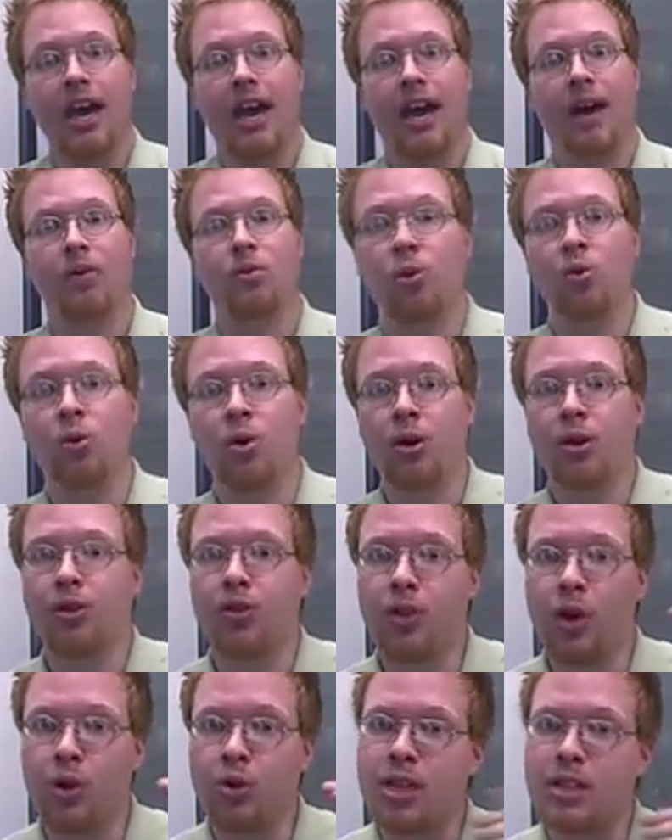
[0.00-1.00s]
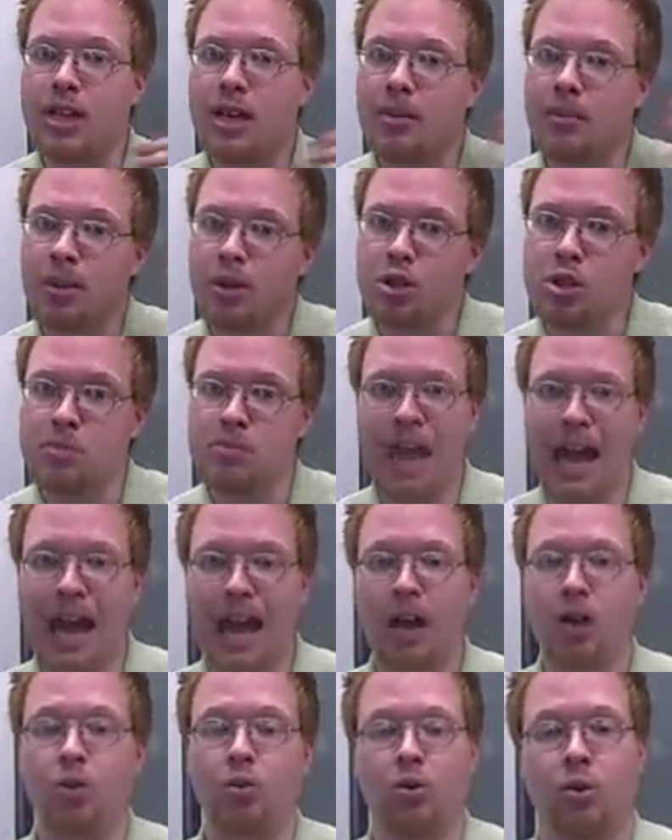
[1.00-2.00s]
and work those numbers
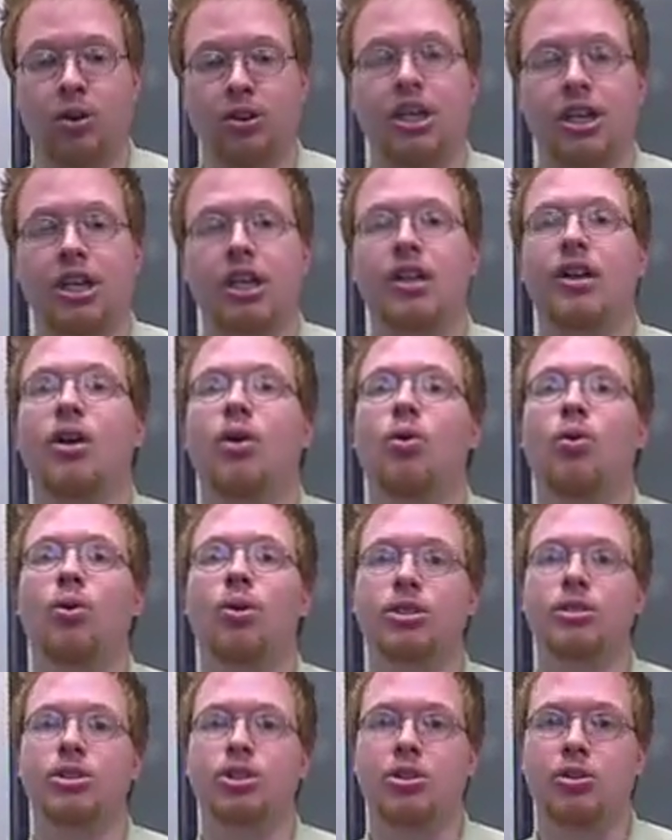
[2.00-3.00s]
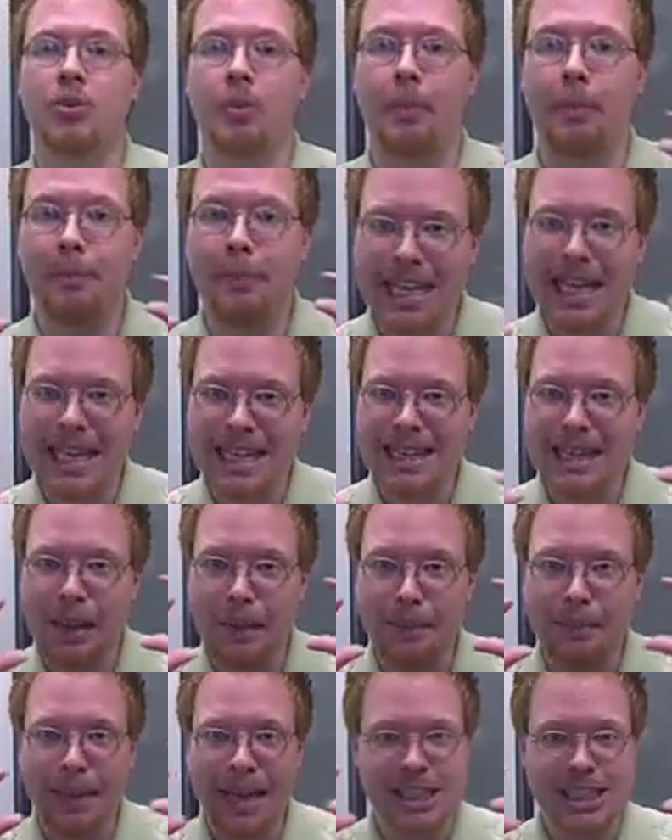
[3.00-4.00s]
backwards in order to meet
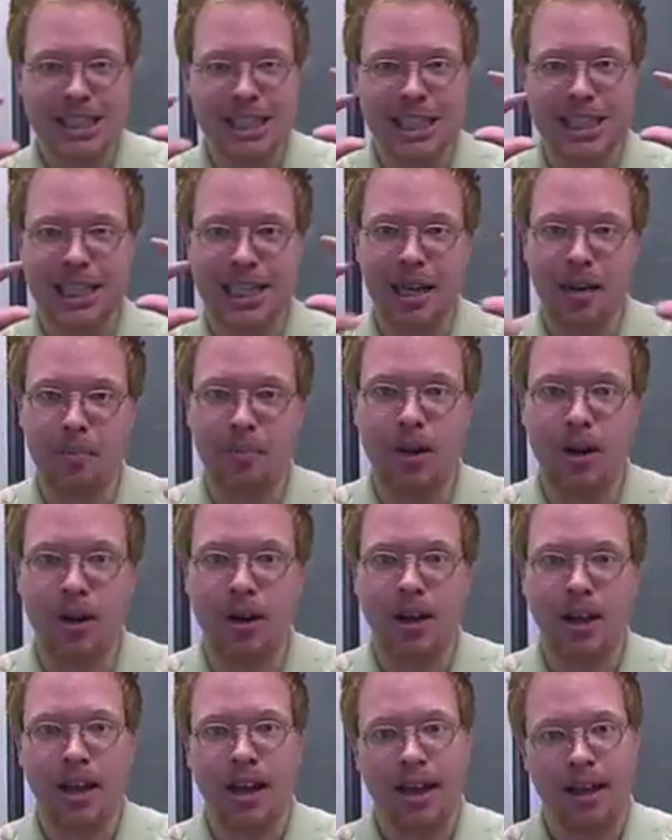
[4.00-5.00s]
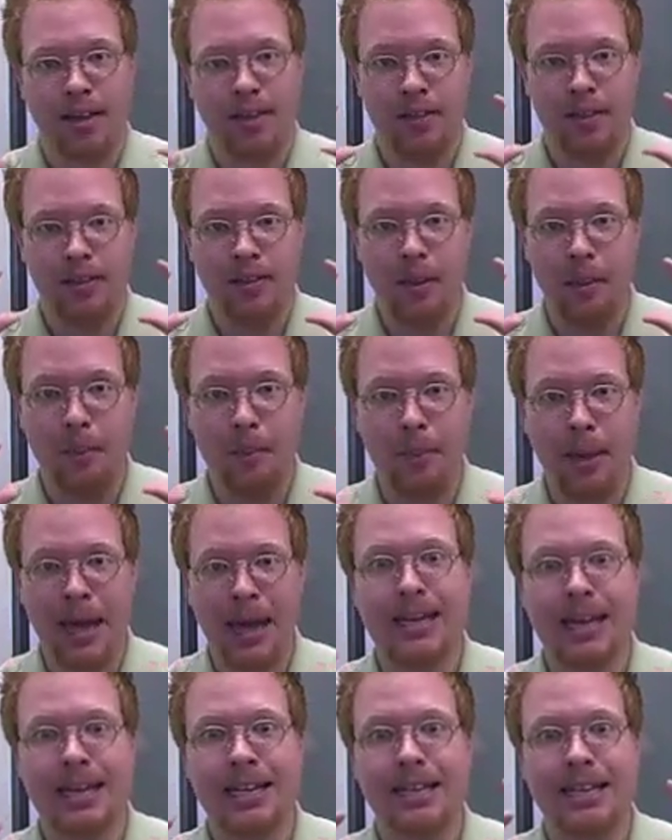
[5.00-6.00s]
the magic number that the
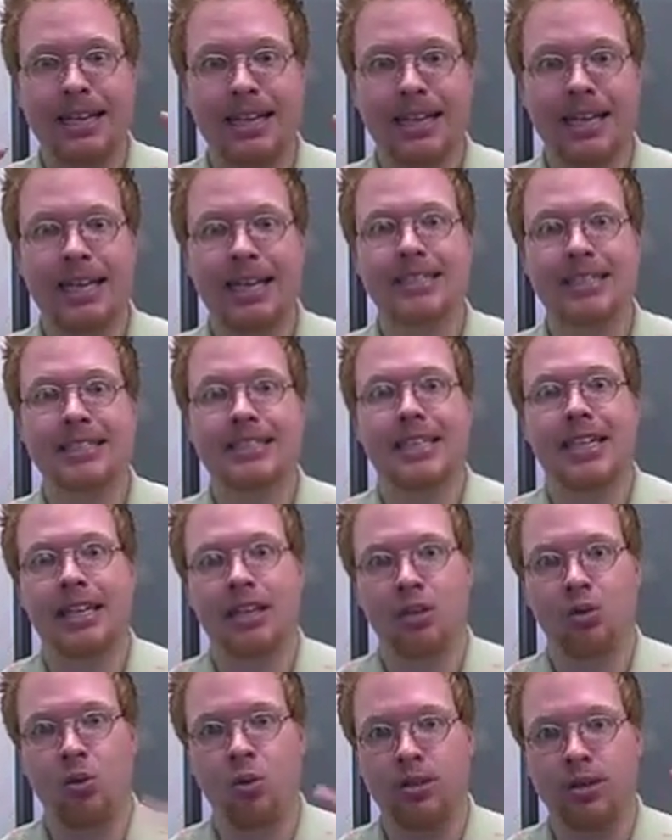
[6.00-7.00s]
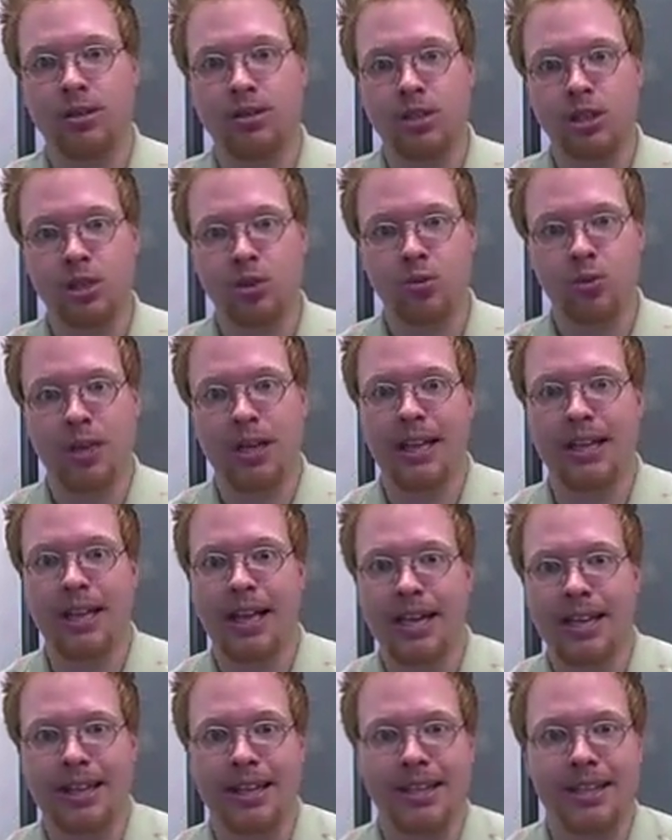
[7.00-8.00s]
bank needs in order to green
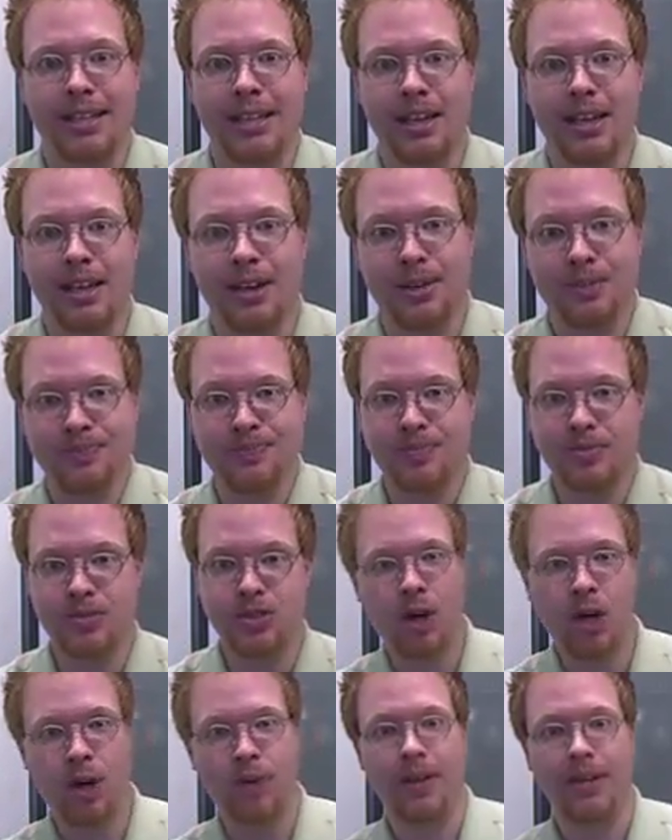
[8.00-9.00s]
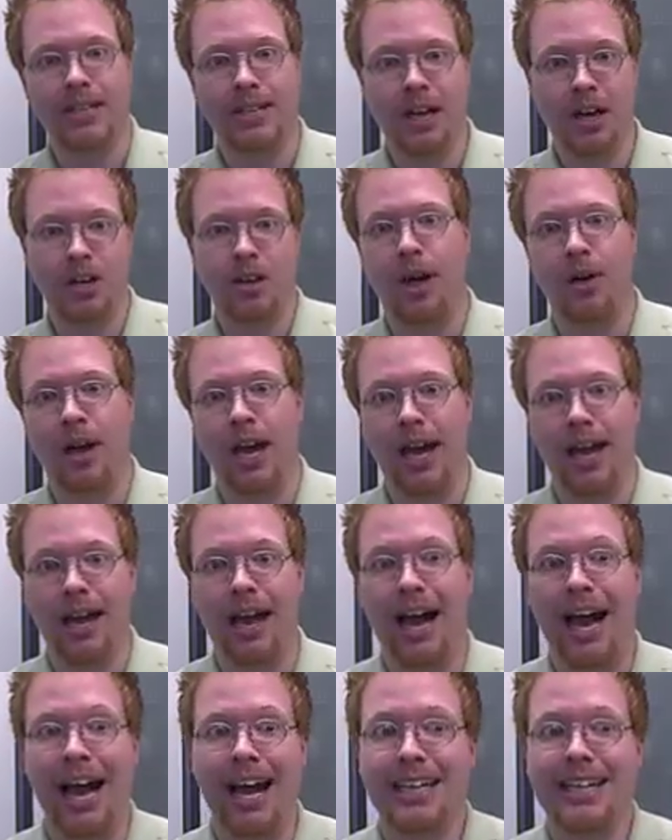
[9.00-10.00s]
light the deal. So they tell you,
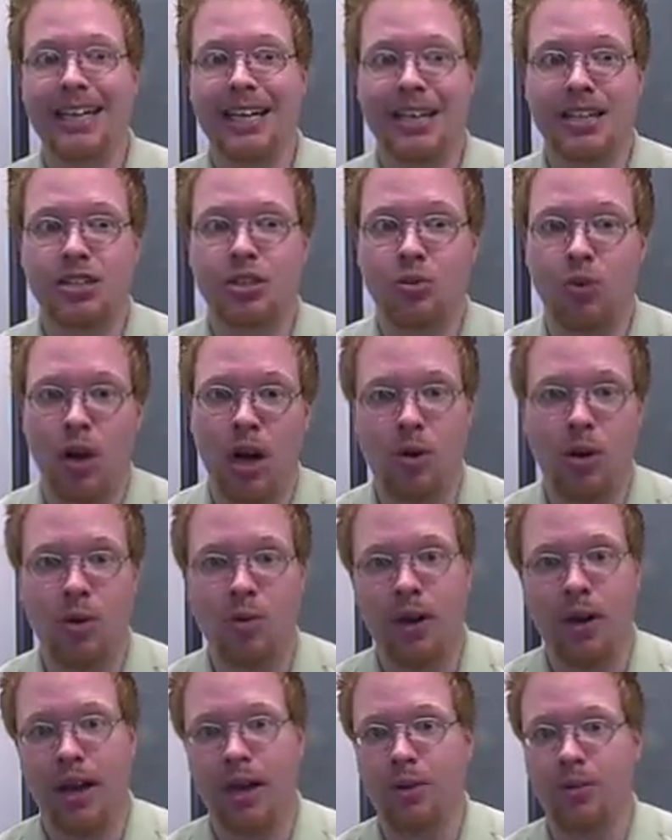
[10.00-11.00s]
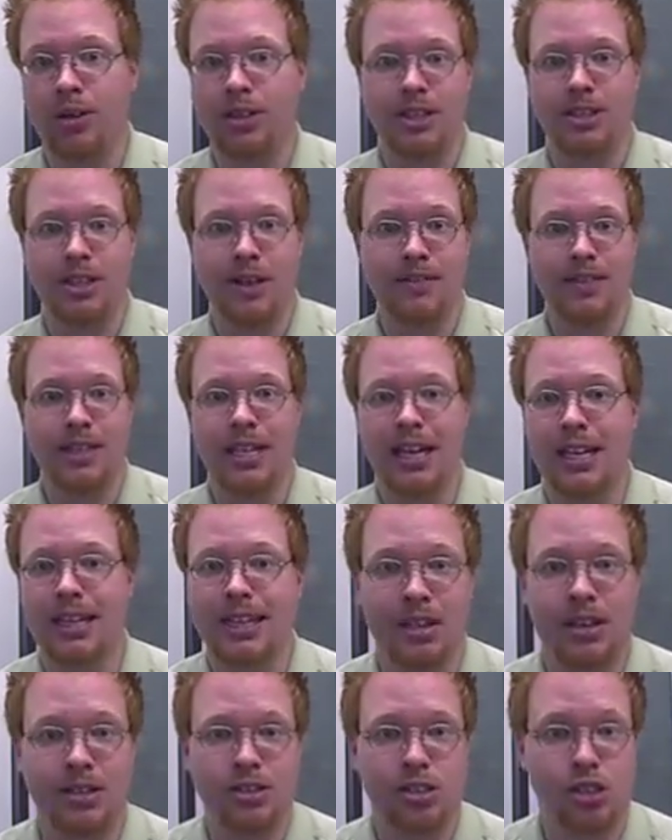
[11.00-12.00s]
hey, I need to walk away with
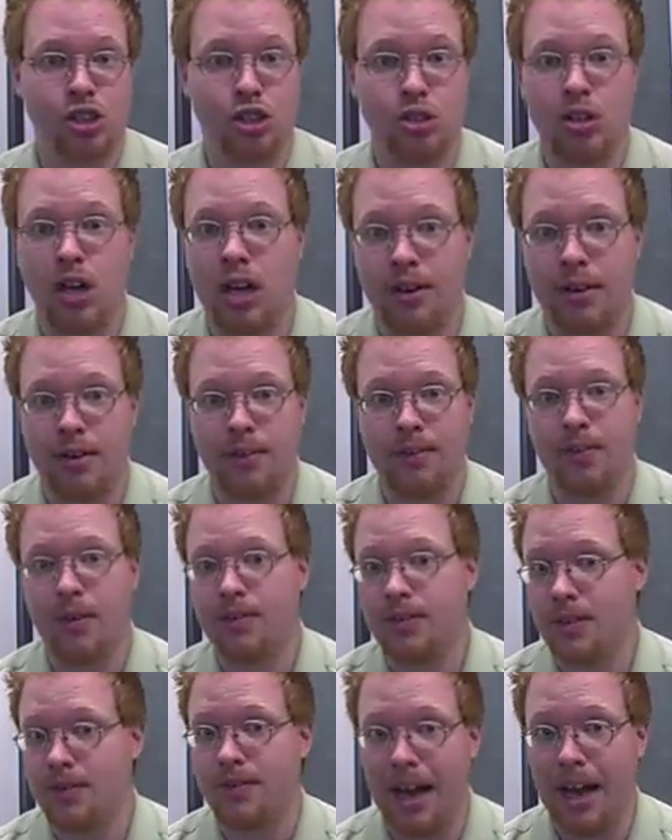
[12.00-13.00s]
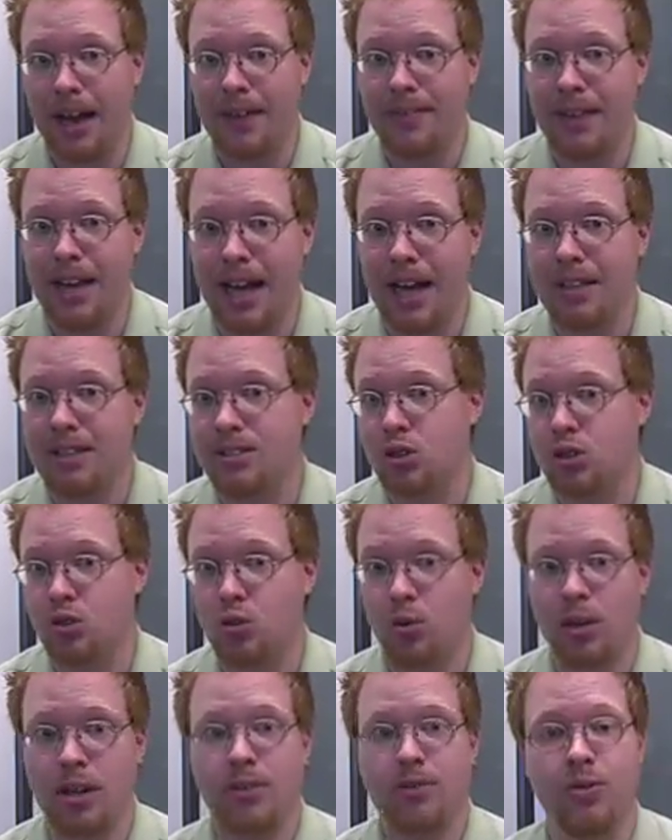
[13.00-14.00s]

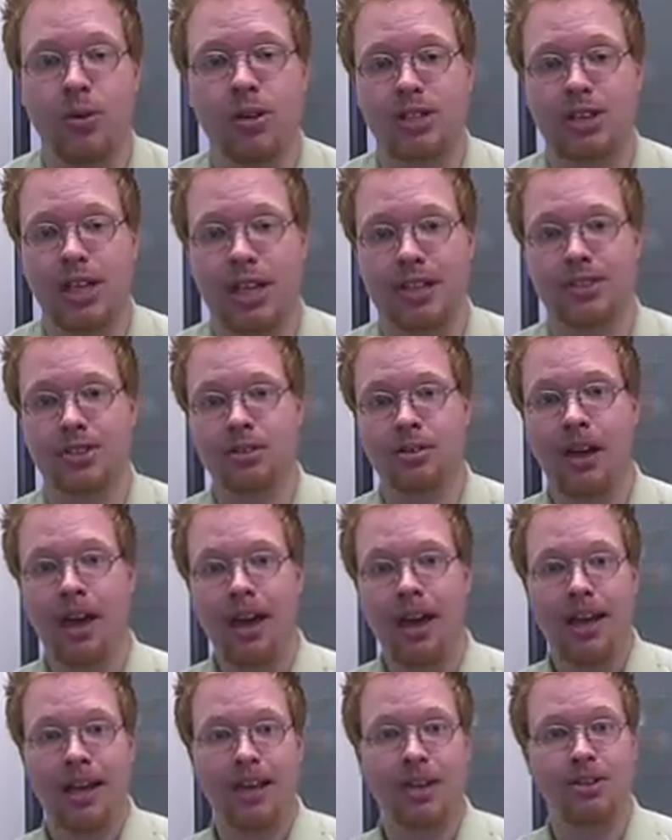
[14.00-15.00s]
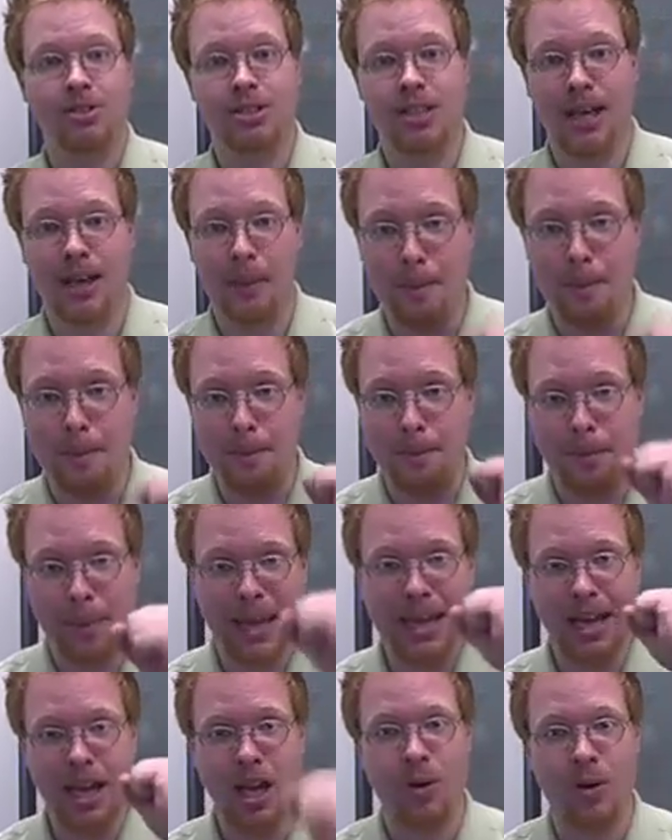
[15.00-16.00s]
$78,255.24. And you say,
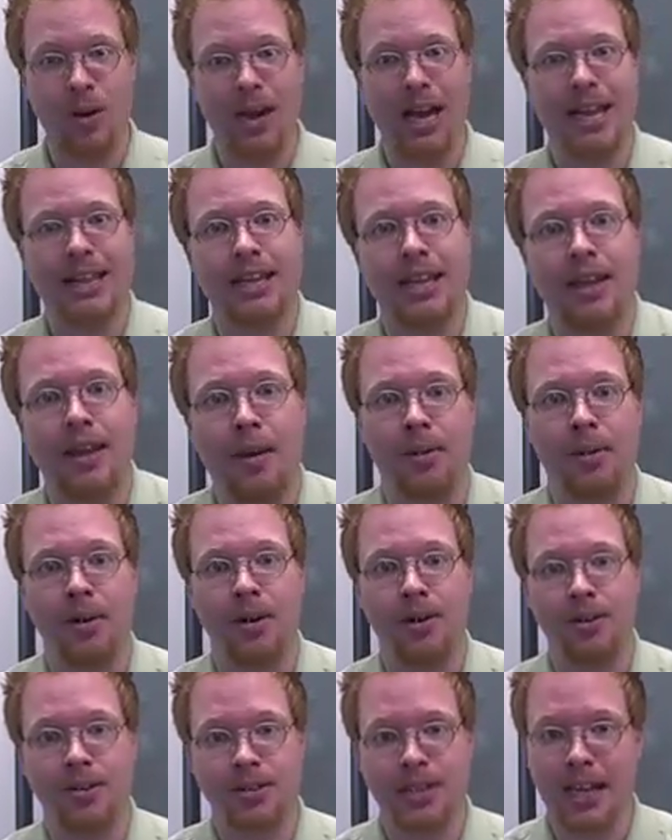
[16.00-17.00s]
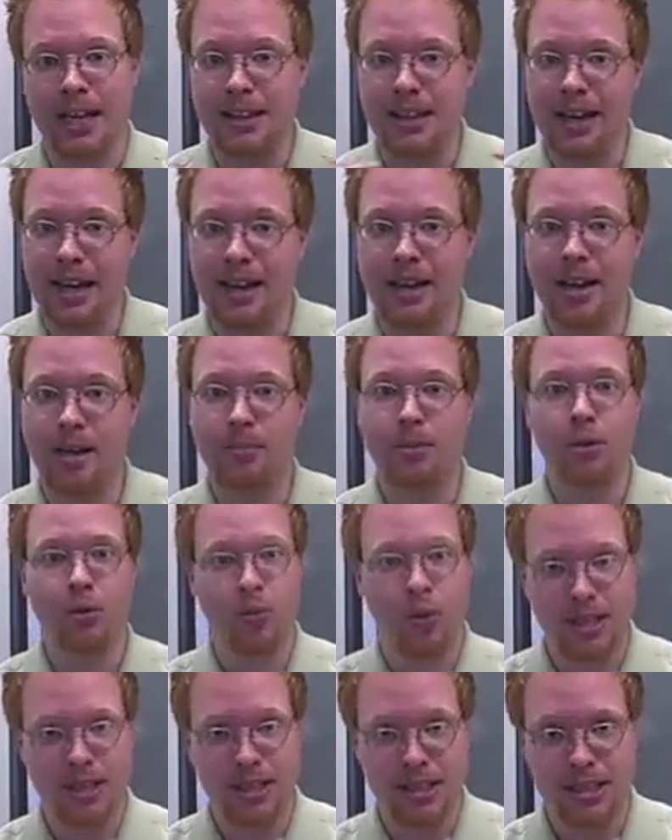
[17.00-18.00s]
bingo, got the number. You take that number,
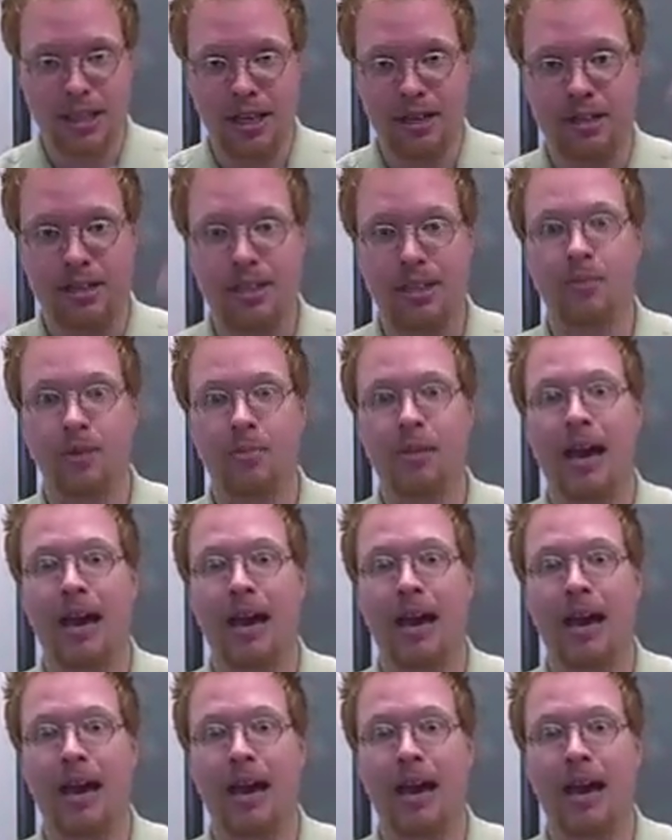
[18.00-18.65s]
work the entire deal